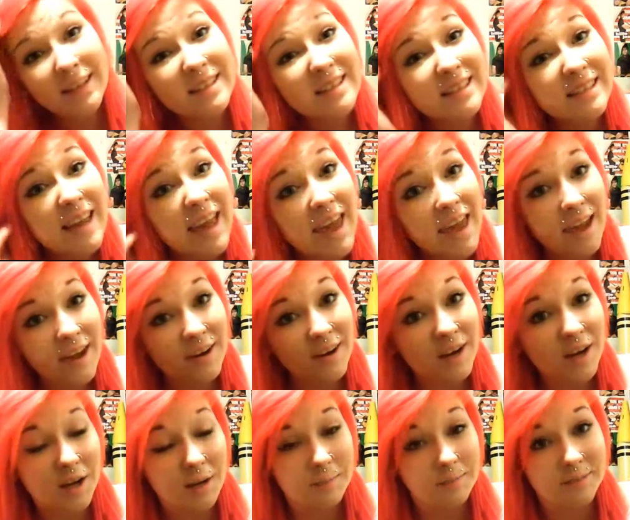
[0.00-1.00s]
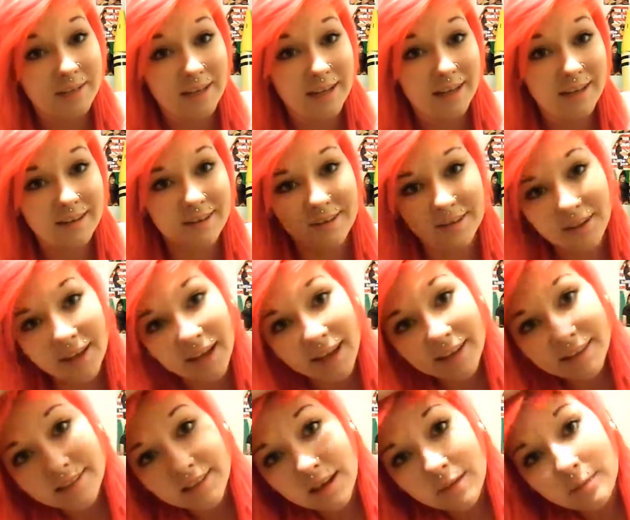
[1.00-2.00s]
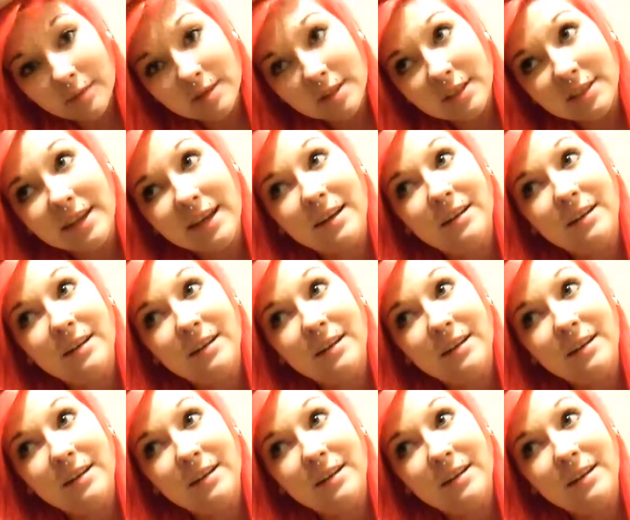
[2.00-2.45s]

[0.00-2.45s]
this is a hair update, okay? So I'm just gonna